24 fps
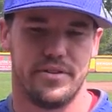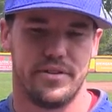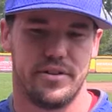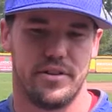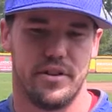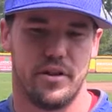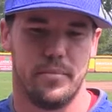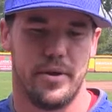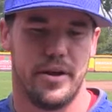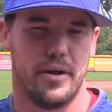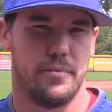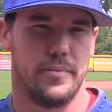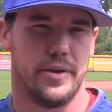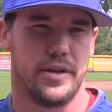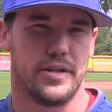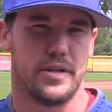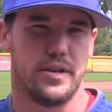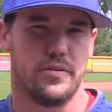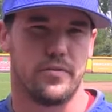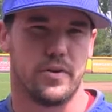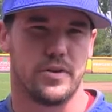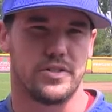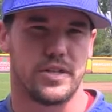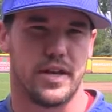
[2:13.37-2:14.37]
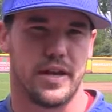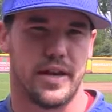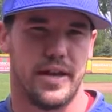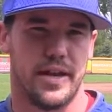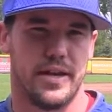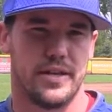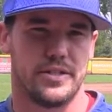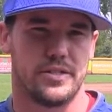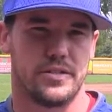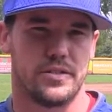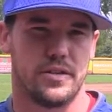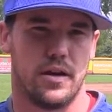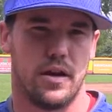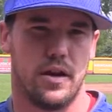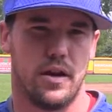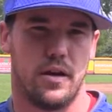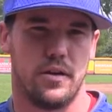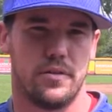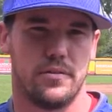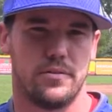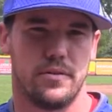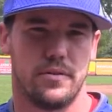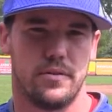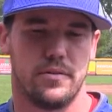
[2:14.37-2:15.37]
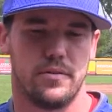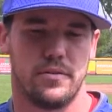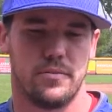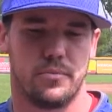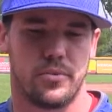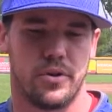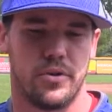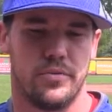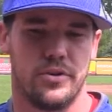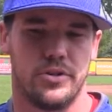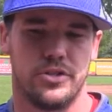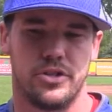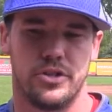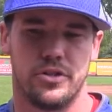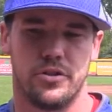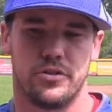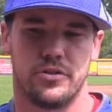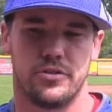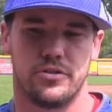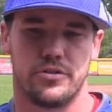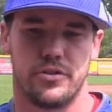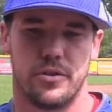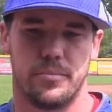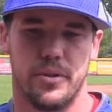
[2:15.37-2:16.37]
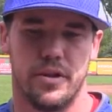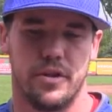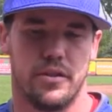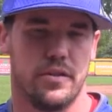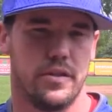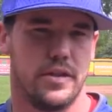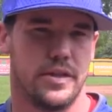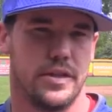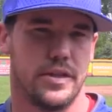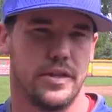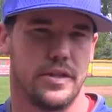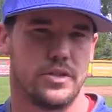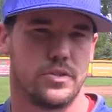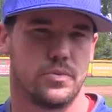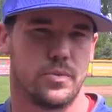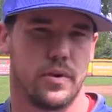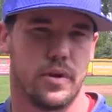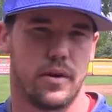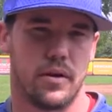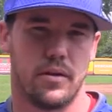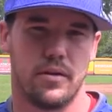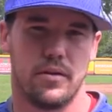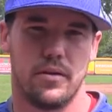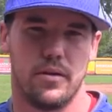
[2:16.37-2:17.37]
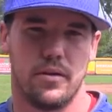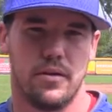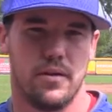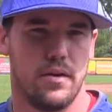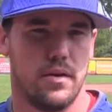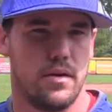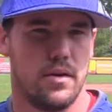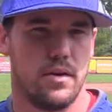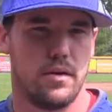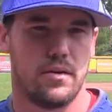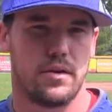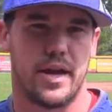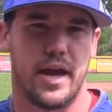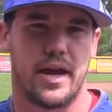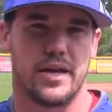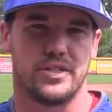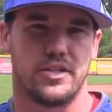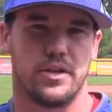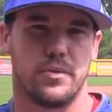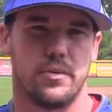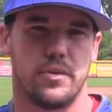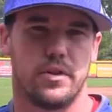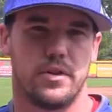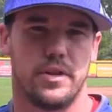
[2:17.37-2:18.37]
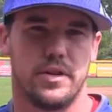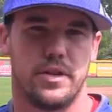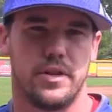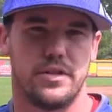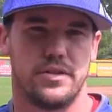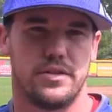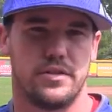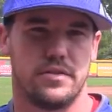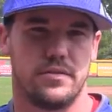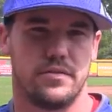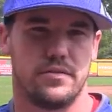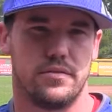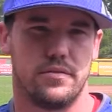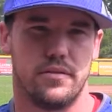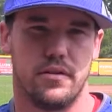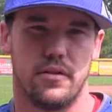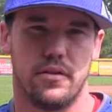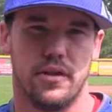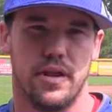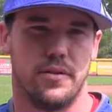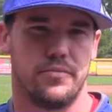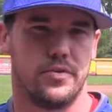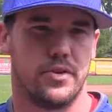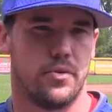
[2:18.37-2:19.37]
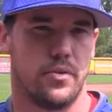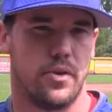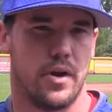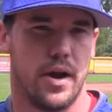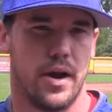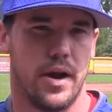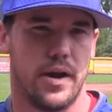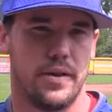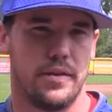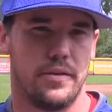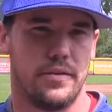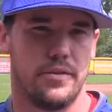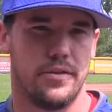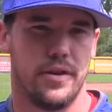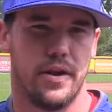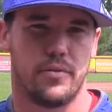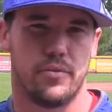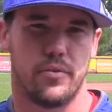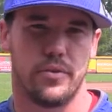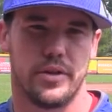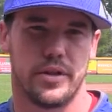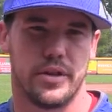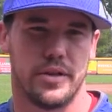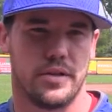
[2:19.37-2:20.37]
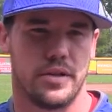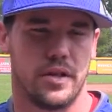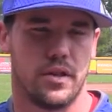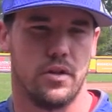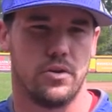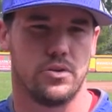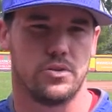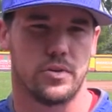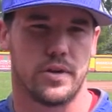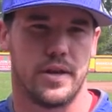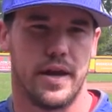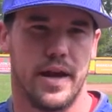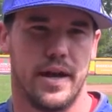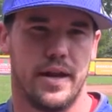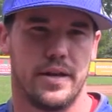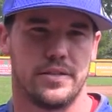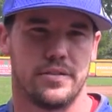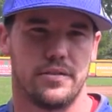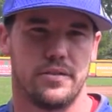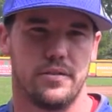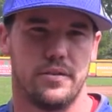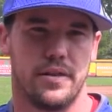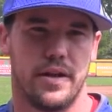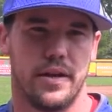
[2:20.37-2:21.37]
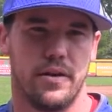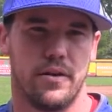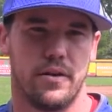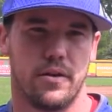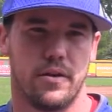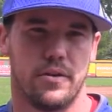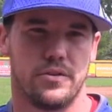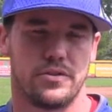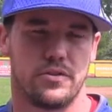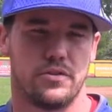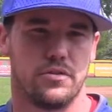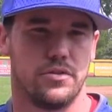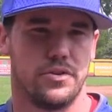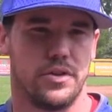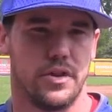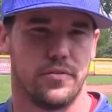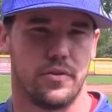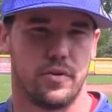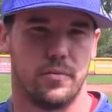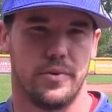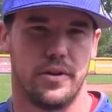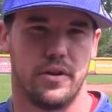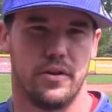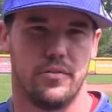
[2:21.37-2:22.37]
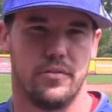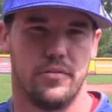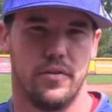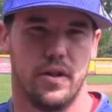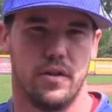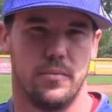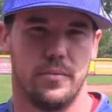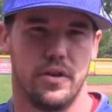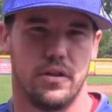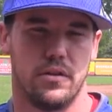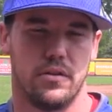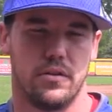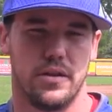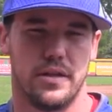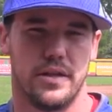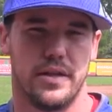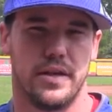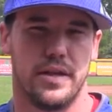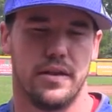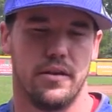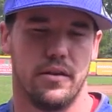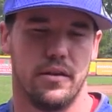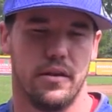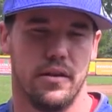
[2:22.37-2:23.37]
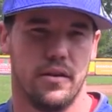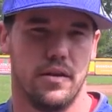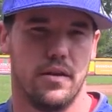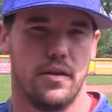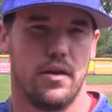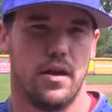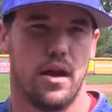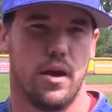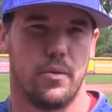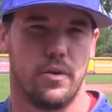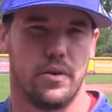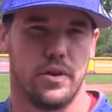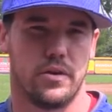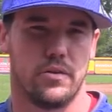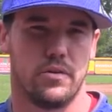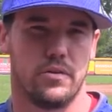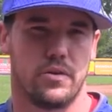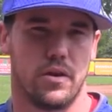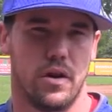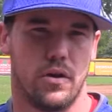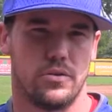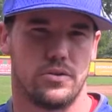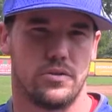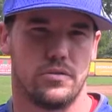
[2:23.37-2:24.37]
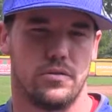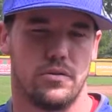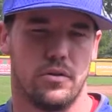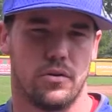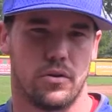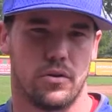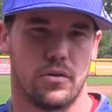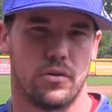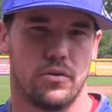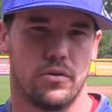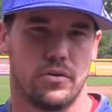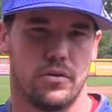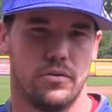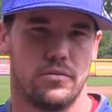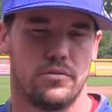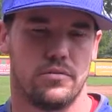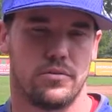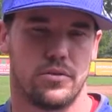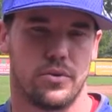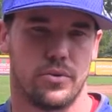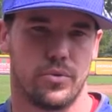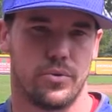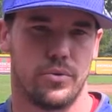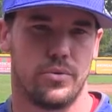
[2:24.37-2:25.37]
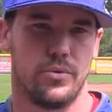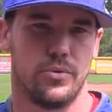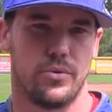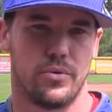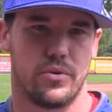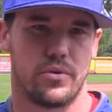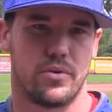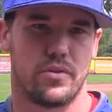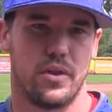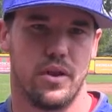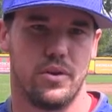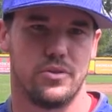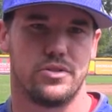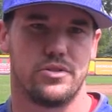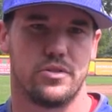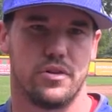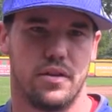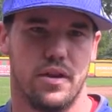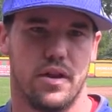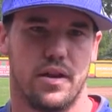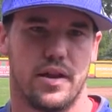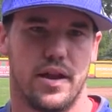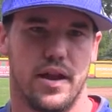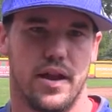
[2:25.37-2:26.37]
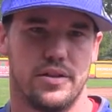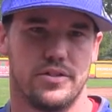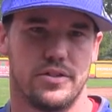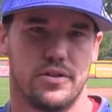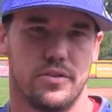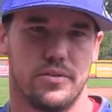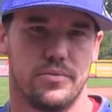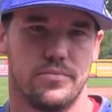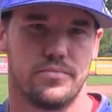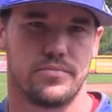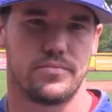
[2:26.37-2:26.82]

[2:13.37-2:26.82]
you know, made a big difference. I guess previous years I've been in leagues where guys get released, you know, left and right. You never really get close with guys, and here is a little different being a developmental league, and I really grew close to a lot of guys here.